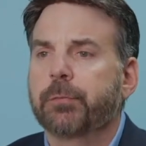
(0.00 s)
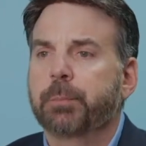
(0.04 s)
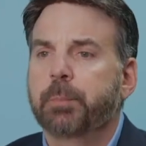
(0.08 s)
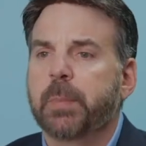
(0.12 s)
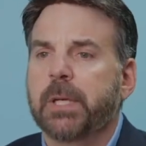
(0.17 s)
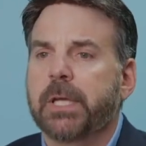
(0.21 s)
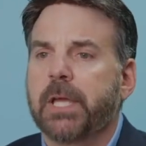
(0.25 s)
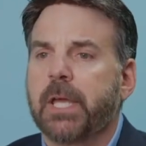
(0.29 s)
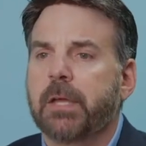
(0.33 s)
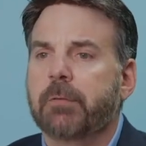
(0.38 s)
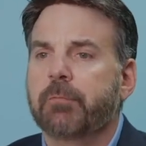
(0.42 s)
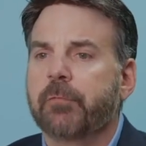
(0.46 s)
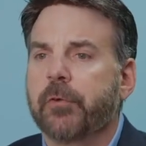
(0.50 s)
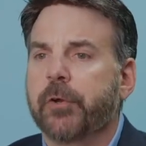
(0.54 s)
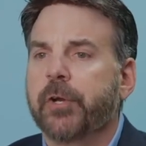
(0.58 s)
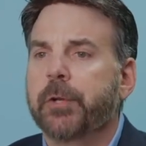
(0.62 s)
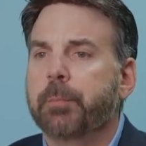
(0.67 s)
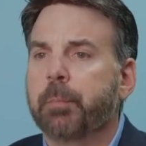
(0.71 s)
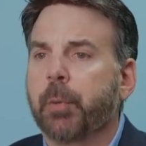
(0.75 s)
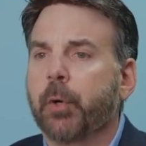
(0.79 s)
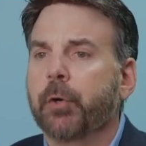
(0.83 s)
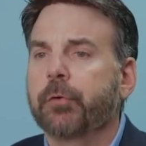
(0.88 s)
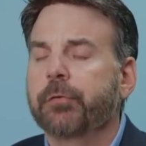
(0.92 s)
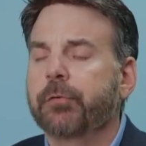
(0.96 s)
became very
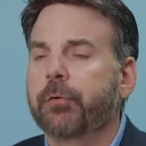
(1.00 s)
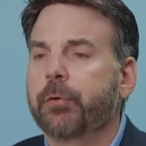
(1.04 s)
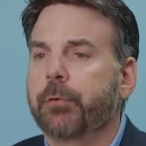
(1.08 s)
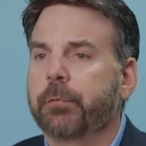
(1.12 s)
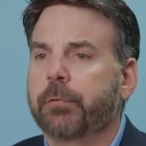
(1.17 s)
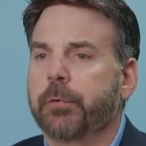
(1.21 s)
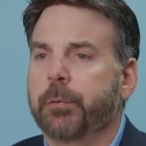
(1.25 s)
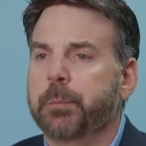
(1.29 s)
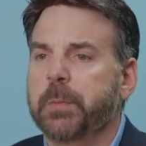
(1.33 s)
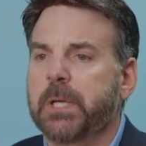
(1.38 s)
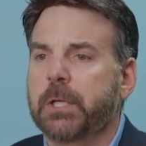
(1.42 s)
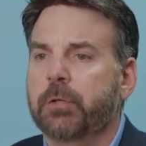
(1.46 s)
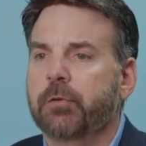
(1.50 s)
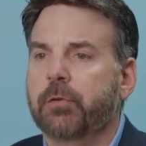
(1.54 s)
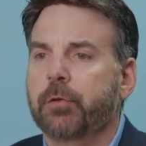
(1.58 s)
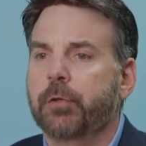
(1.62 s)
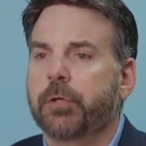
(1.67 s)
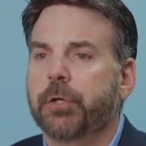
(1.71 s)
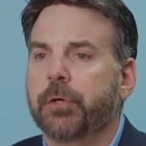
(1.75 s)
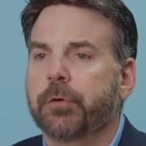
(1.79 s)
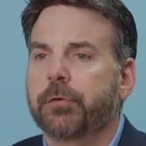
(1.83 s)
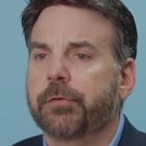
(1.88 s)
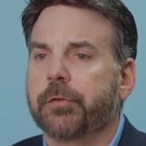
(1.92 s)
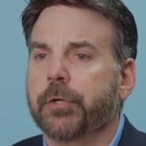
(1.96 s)
personal for me 2
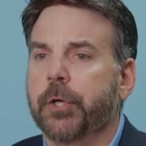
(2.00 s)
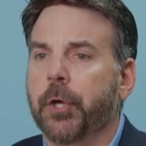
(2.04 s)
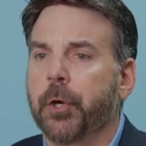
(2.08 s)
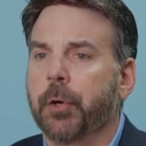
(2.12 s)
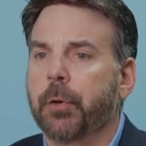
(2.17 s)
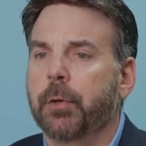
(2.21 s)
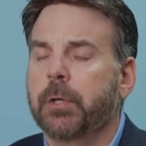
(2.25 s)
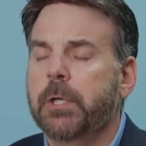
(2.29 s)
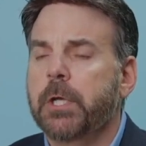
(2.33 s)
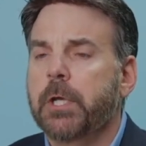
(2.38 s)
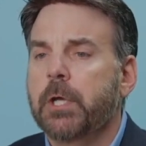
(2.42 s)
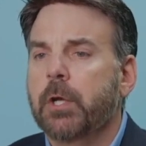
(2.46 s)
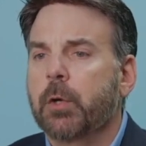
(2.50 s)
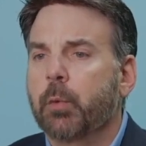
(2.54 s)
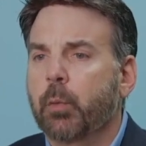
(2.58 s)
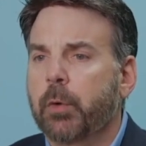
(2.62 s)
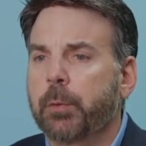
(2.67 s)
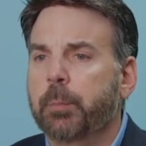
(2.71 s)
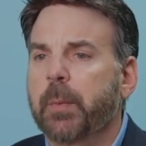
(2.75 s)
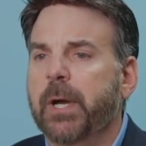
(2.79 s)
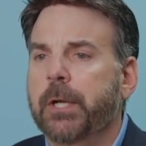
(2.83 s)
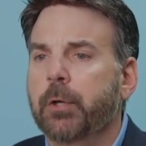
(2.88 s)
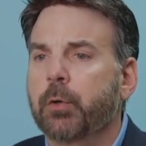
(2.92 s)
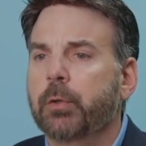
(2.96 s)
years ago
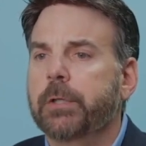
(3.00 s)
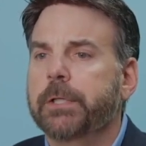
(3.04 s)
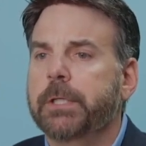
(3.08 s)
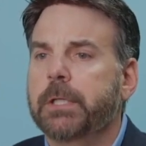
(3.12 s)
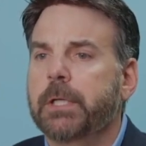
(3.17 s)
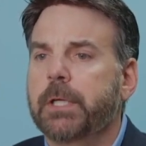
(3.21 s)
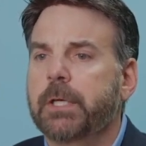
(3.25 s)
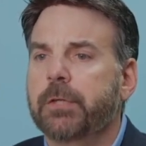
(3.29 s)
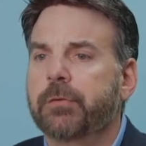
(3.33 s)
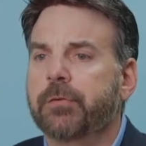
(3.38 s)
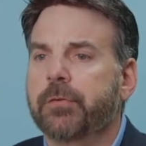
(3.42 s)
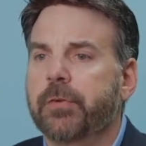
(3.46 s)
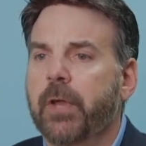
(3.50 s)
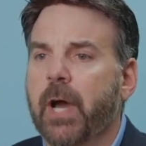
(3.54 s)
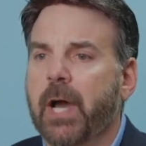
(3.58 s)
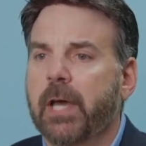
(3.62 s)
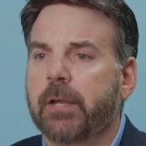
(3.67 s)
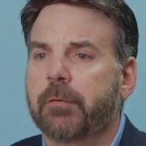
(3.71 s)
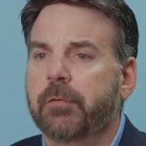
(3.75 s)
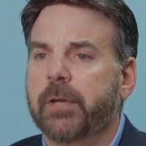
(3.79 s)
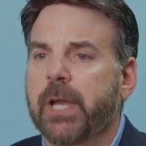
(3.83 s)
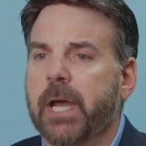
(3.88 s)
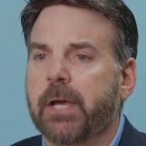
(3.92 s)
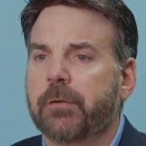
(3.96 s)
when my only niece
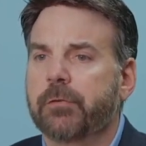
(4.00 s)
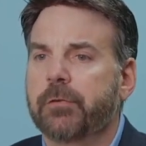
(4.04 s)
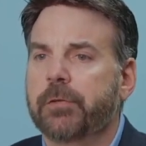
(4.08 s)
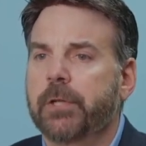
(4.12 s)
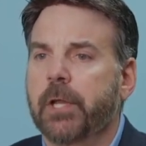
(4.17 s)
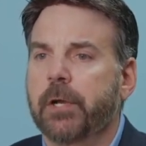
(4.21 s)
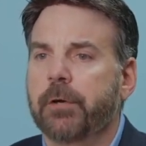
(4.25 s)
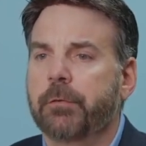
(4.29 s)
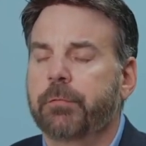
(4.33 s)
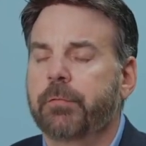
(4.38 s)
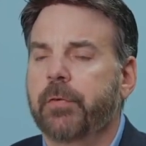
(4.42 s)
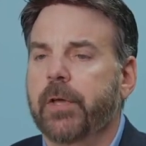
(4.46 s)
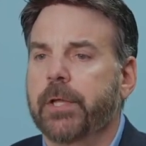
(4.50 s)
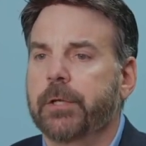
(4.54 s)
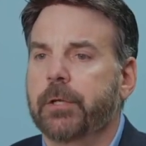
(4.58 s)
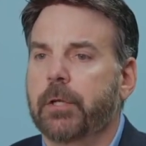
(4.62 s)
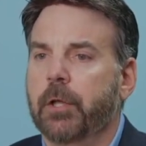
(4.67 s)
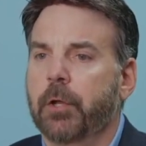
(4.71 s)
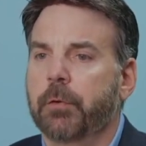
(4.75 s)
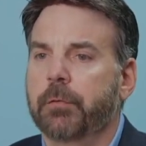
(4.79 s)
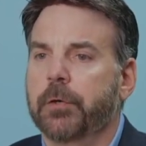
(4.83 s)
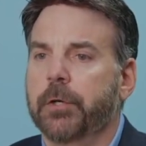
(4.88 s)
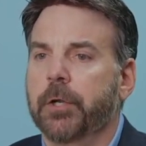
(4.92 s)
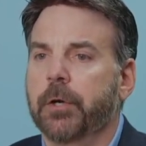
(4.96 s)
died of an accidental
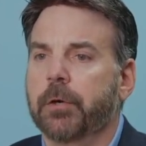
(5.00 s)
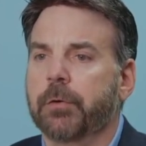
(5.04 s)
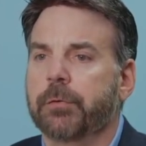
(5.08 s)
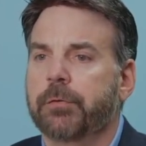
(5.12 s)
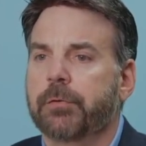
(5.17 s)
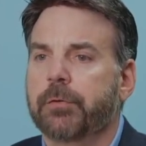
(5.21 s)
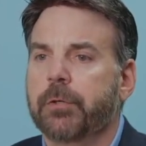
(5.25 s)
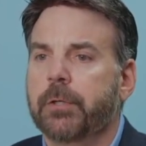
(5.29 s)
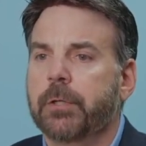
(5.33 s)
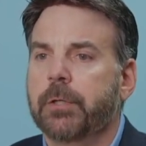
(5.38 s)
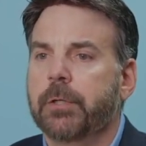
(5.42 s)
fentanyl overdose.